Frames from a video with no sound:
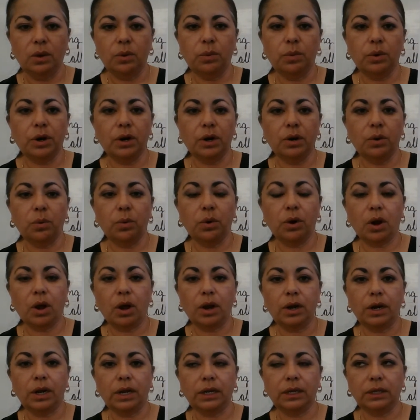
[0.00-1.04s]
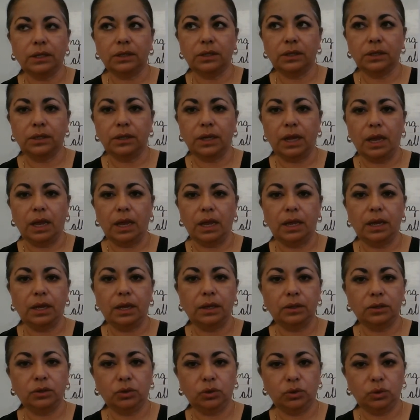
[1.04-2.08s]
We're going to work on it today,
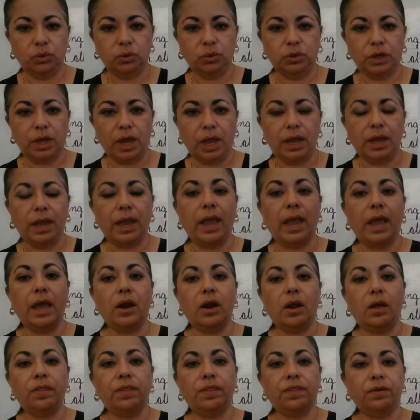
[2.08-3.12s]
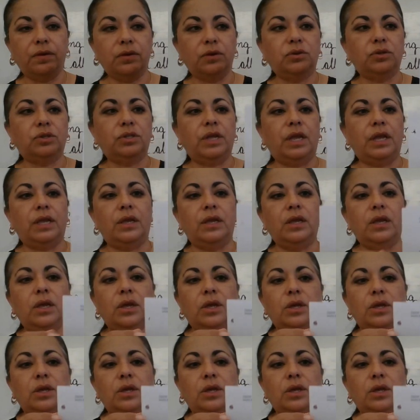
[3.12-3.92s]
Tuesday, and on Thursday.